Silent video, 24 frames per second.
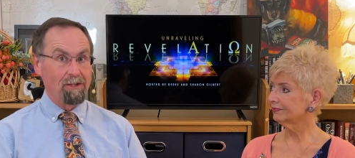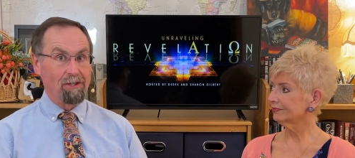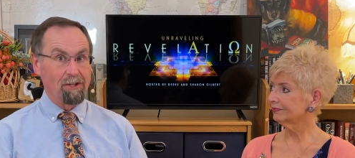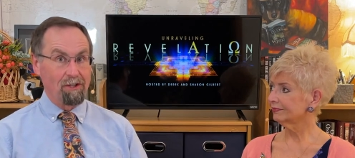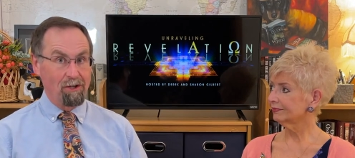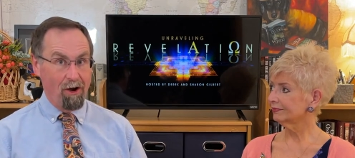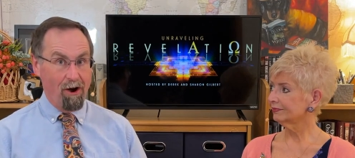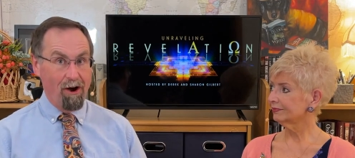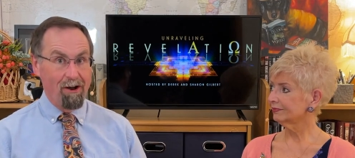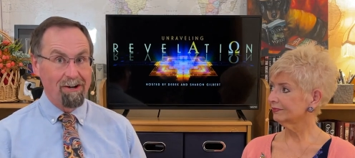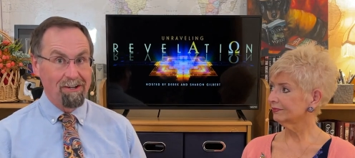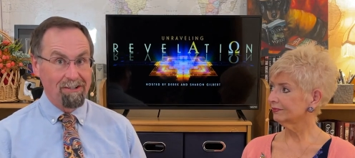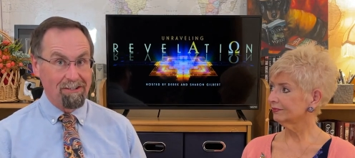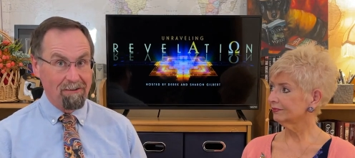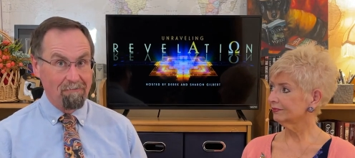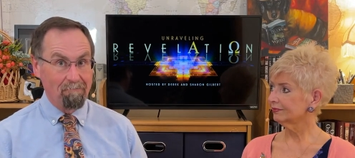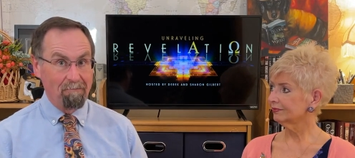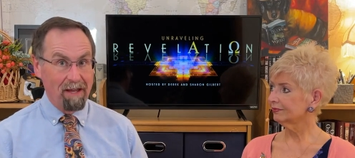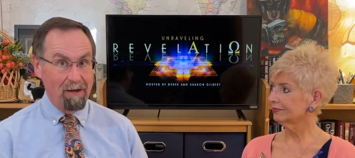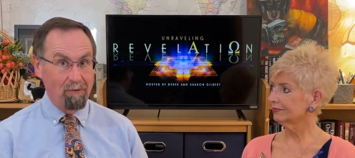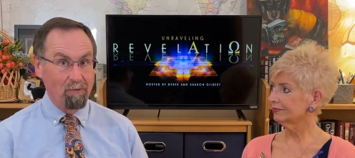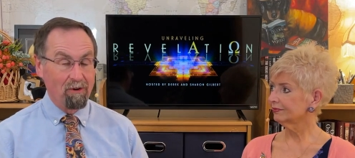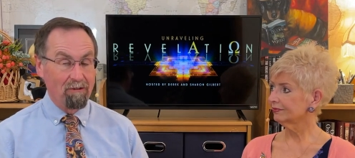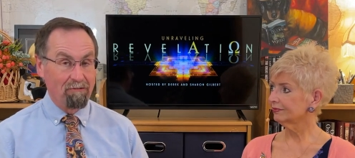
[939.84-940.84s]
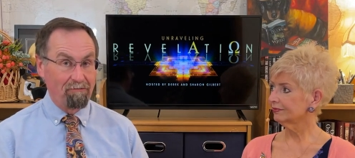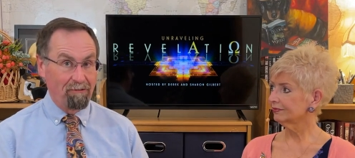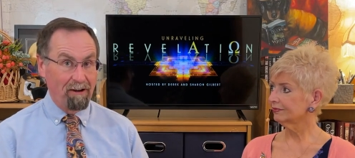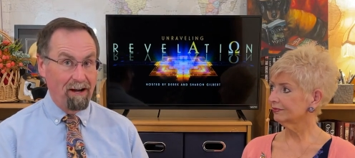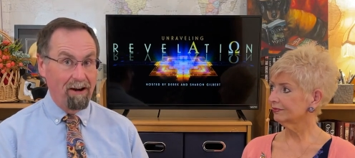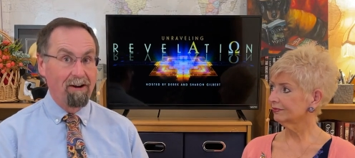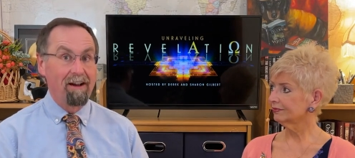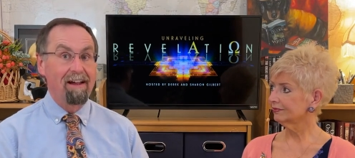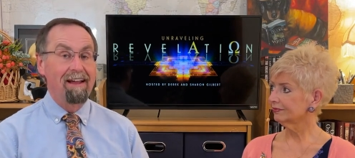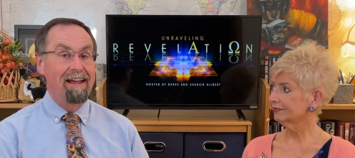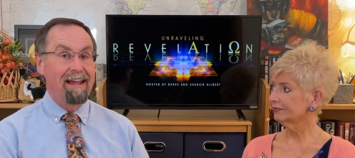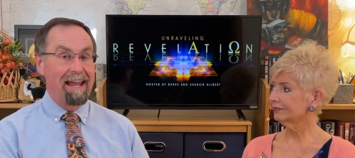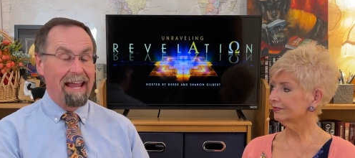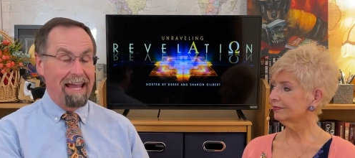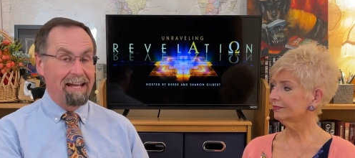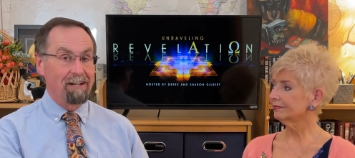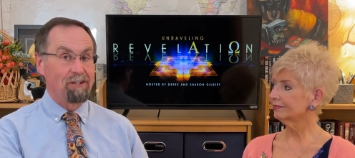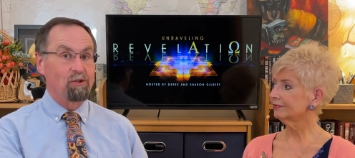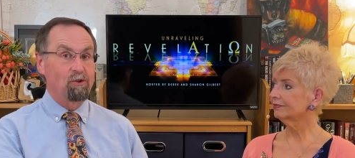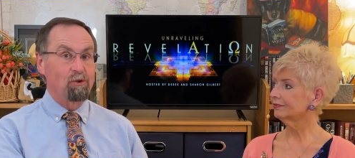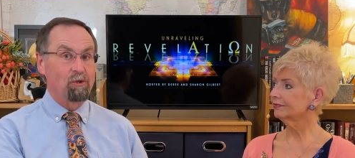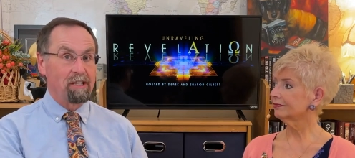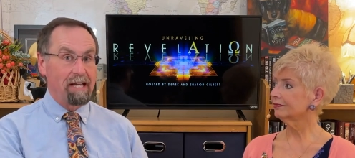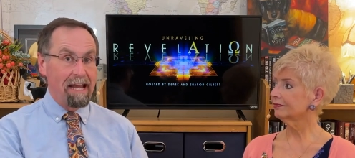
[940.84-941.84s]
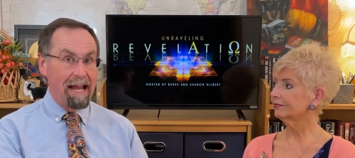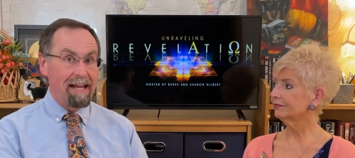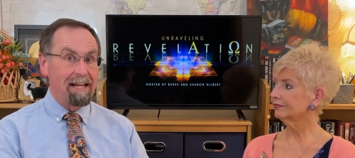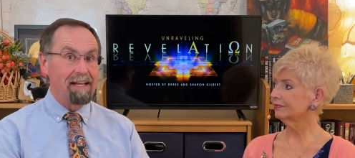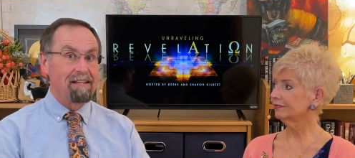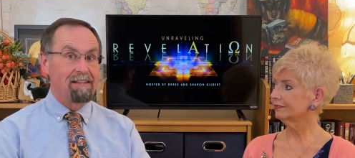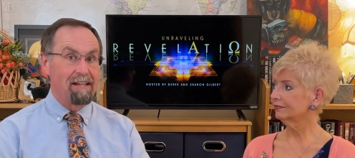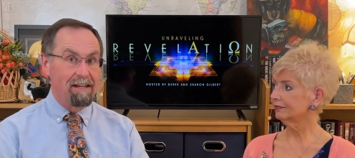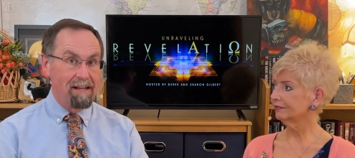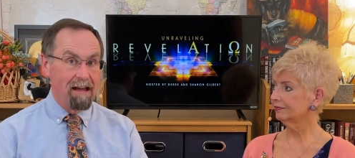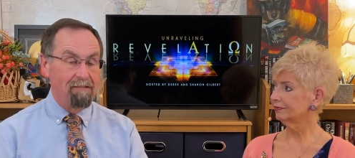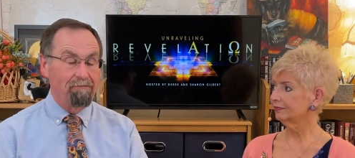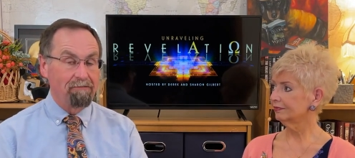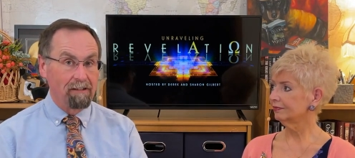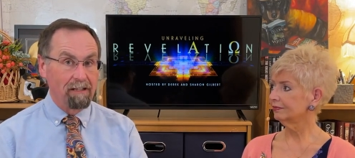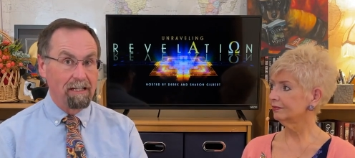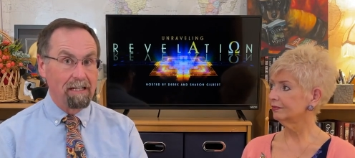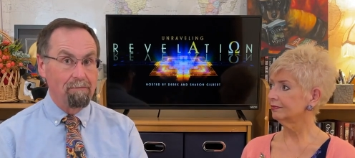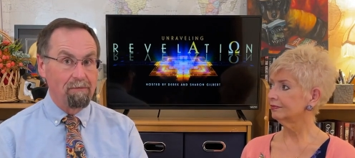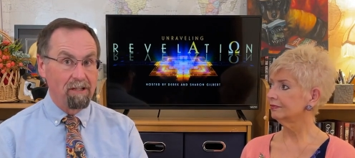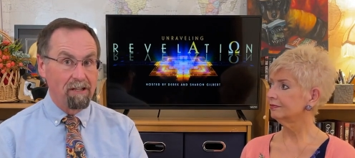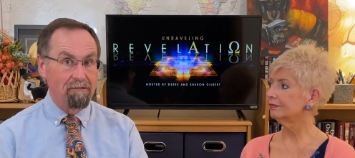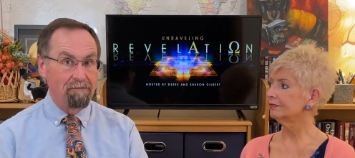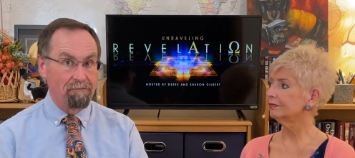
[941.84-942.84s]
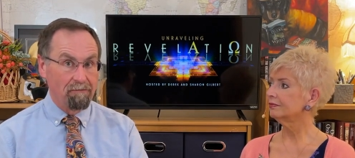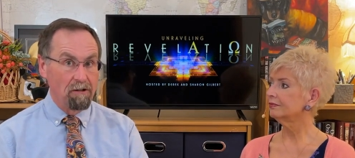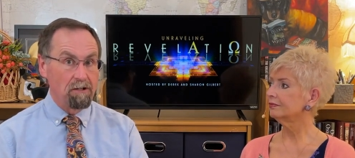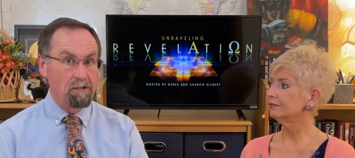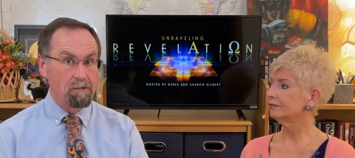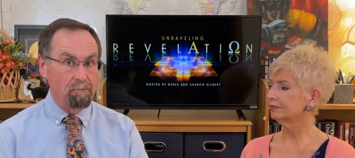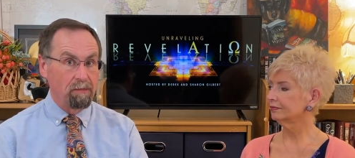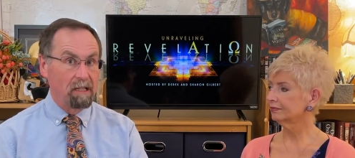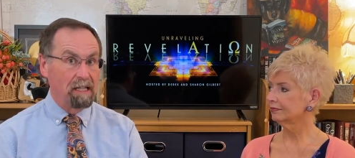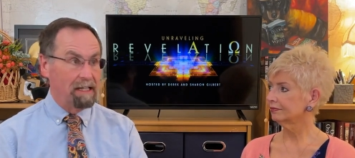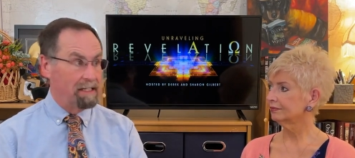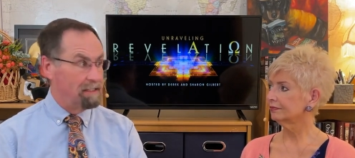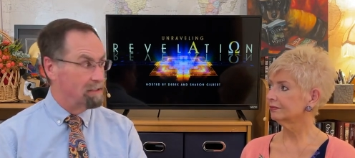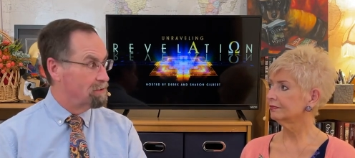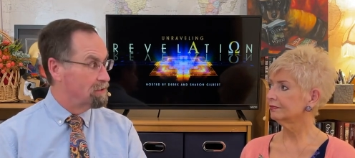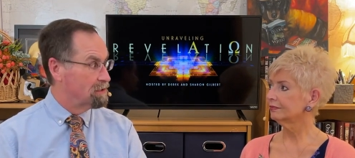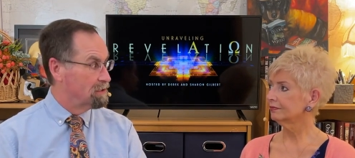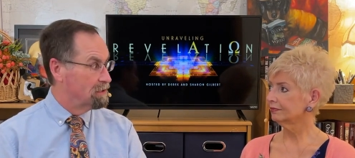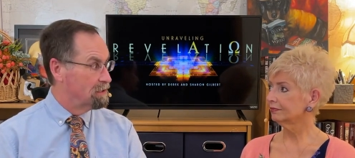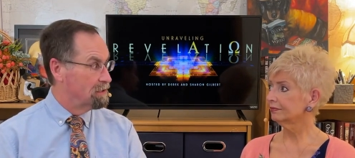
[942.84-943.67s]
Speaker 1: daughters of men were fair and created the Nephilim in the first place.